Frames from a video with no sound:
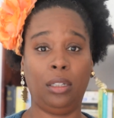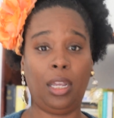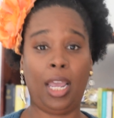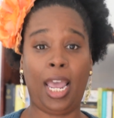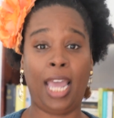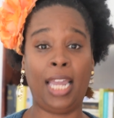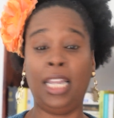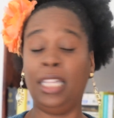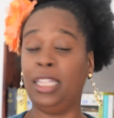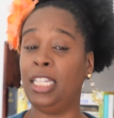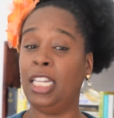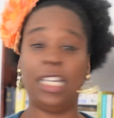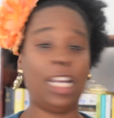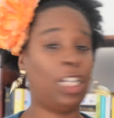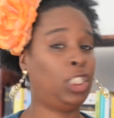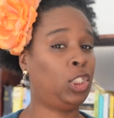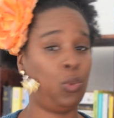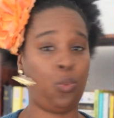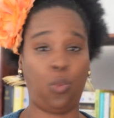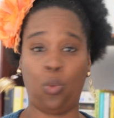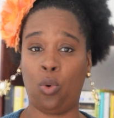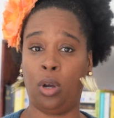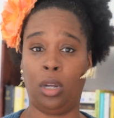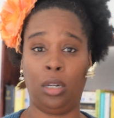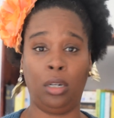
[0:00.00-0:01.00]
Anything that
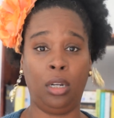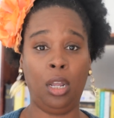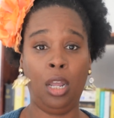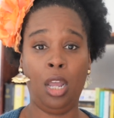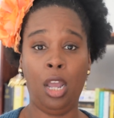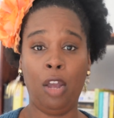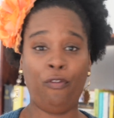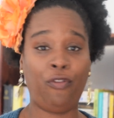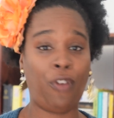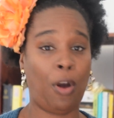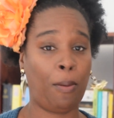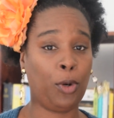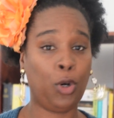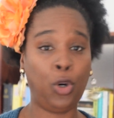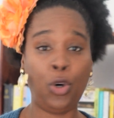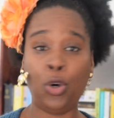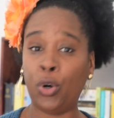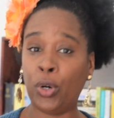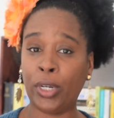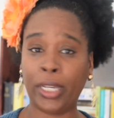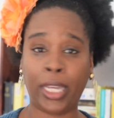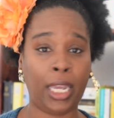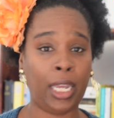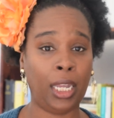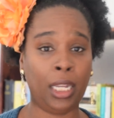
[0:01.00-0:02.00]
you want, from
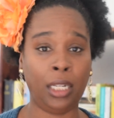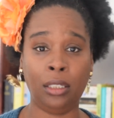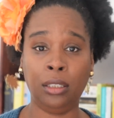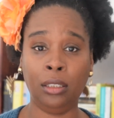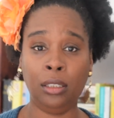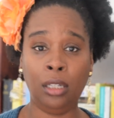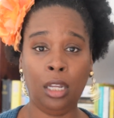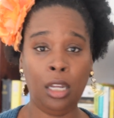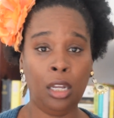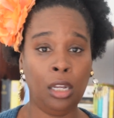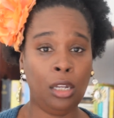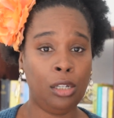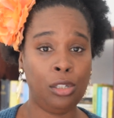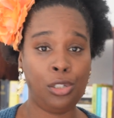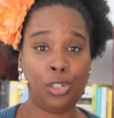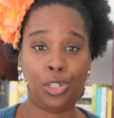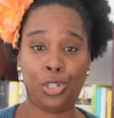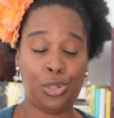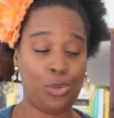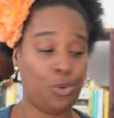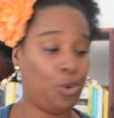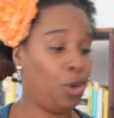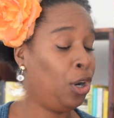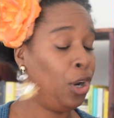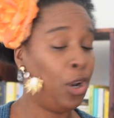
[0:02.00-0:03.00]
cooking
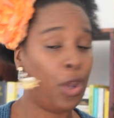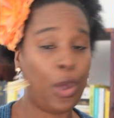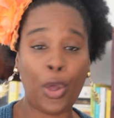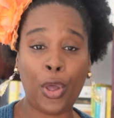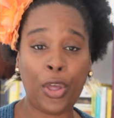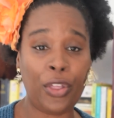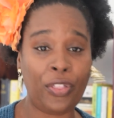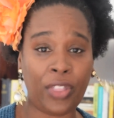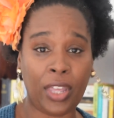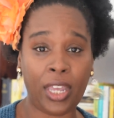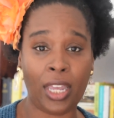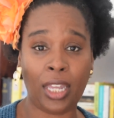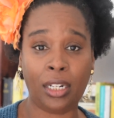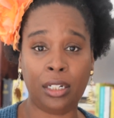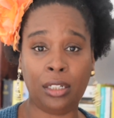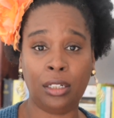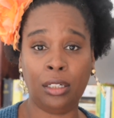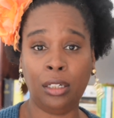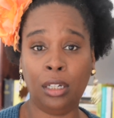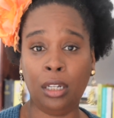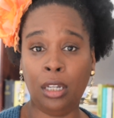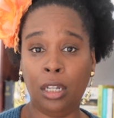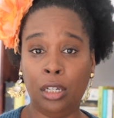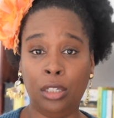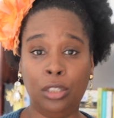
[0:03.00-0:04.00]
to
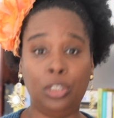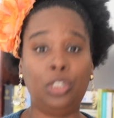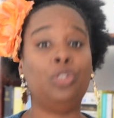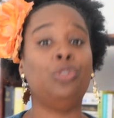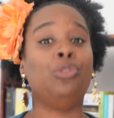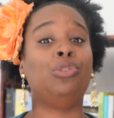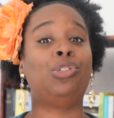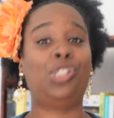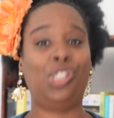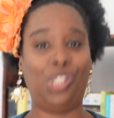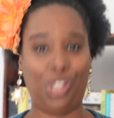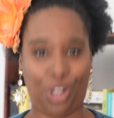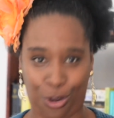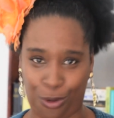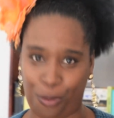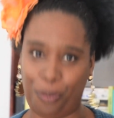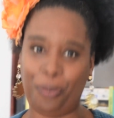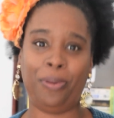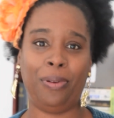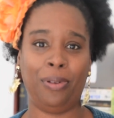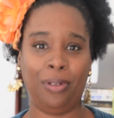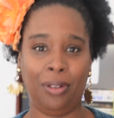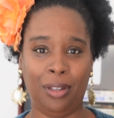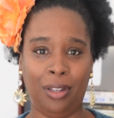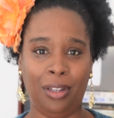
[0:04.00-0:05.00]
clothing to soup
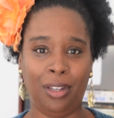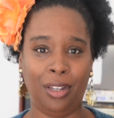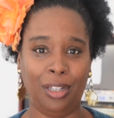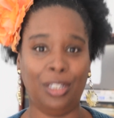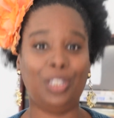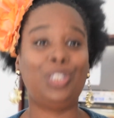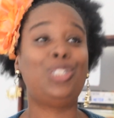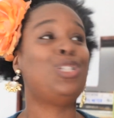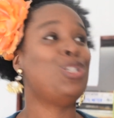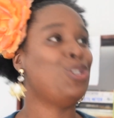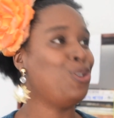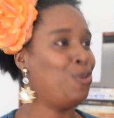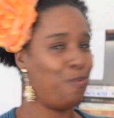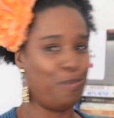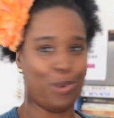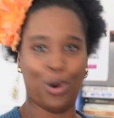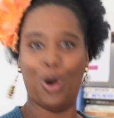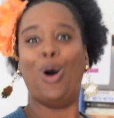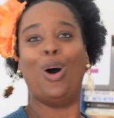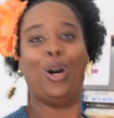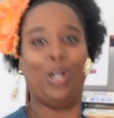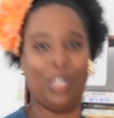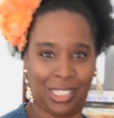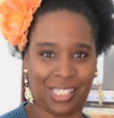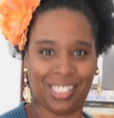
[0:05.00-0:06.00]
to
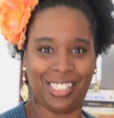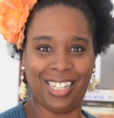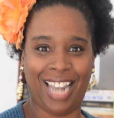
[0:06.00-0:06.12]
box.